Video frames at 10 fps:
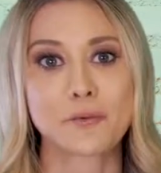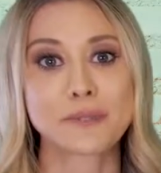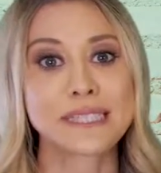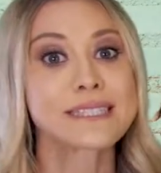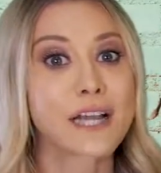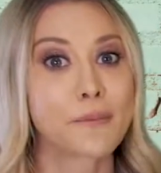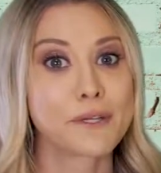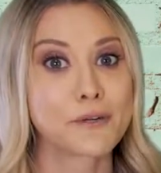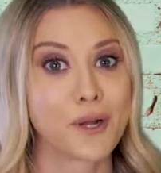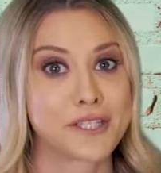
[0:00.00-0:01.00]
Please tell me
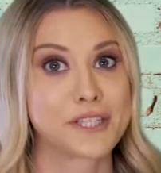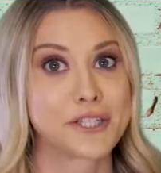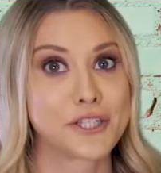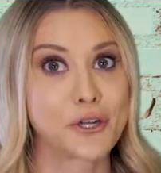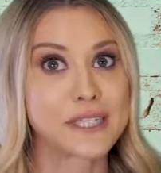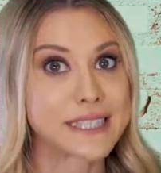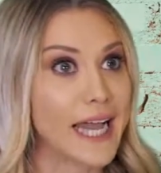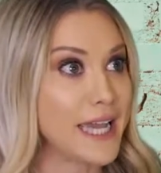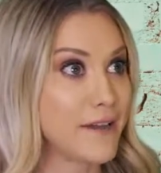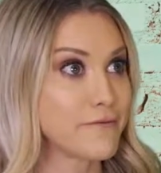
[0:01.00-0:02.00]
you're watching this show because I
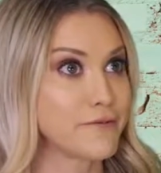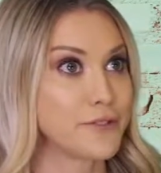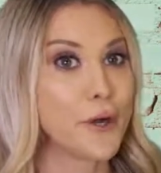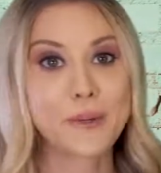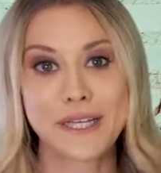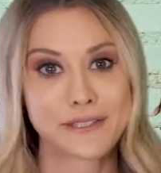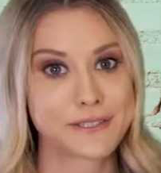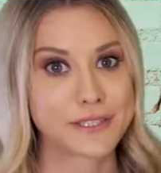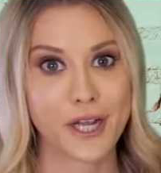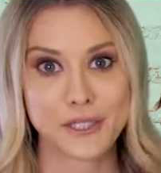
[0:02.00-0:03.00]
have nobody else
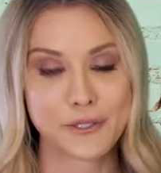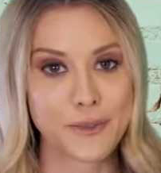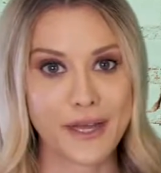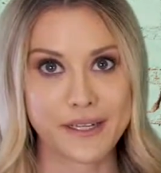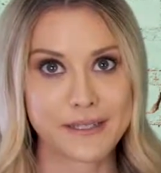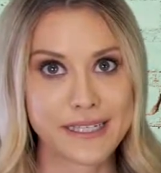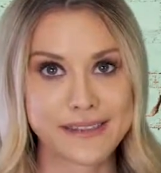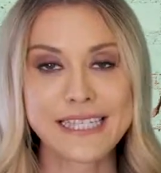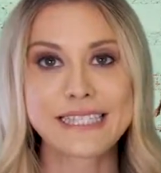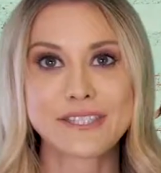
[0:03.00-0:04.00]
to talk to about it. I
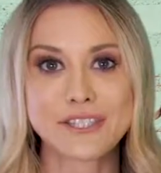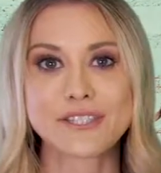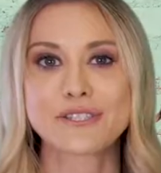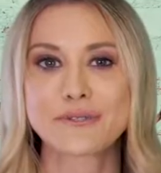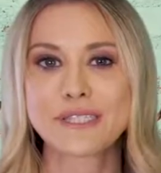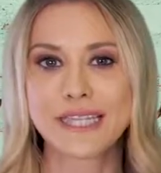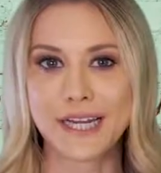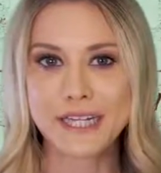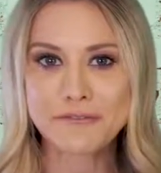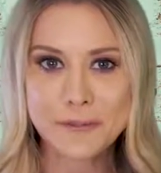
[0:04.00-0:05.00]
think it's just too
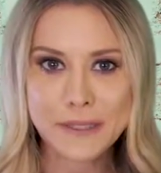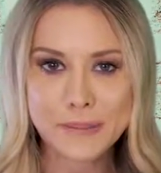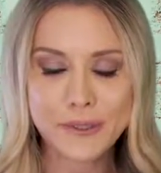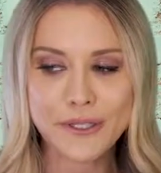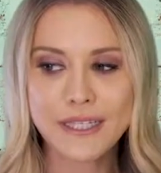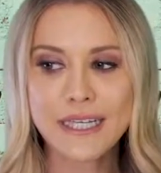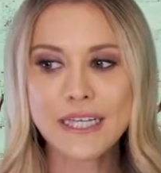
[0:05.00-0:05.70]
scary for people.